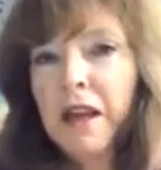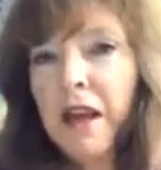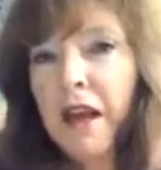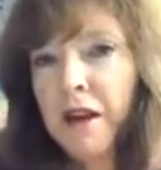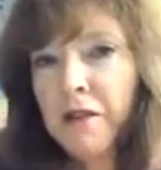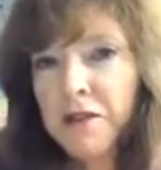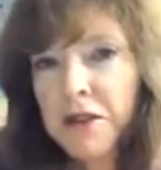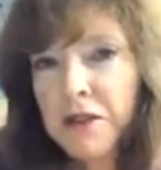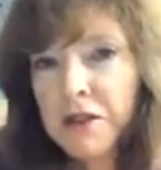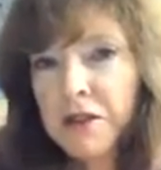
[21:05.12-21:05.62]

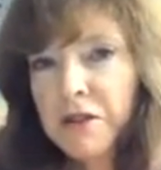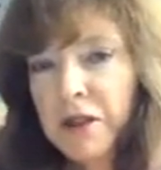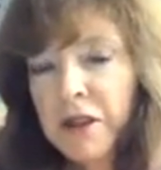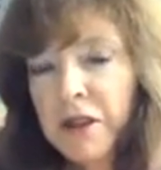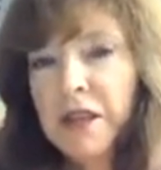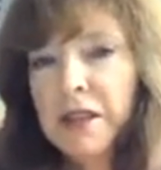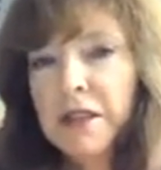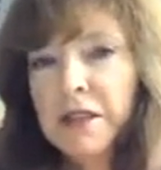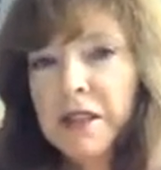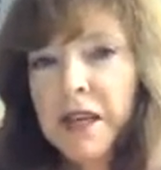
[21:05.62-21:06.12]
have two
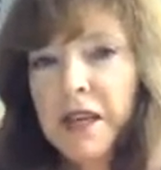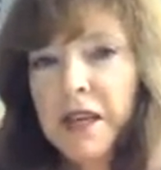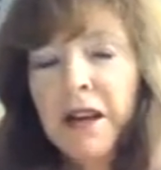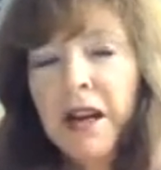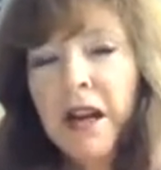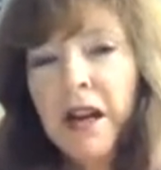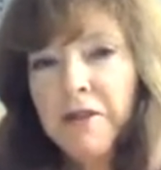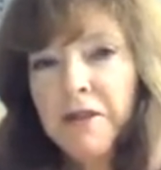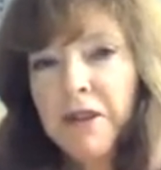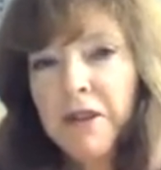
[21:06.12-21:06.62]
things. They could
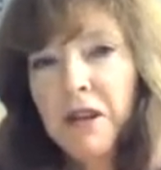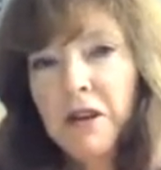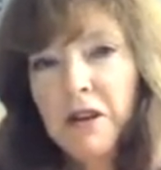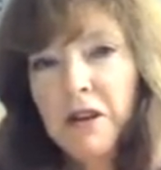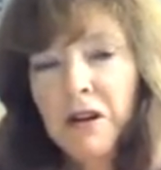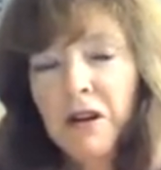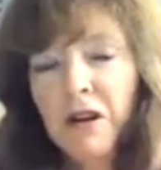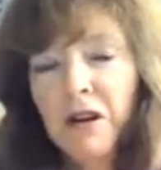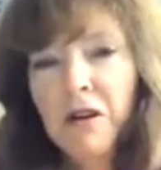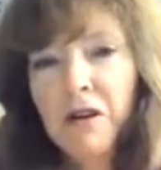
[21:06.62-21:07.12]
have the
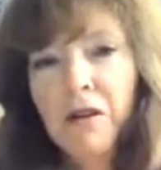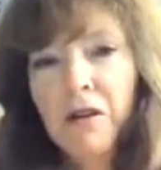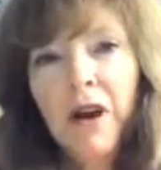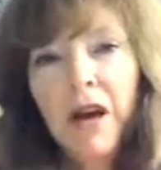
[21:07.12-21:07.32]
euro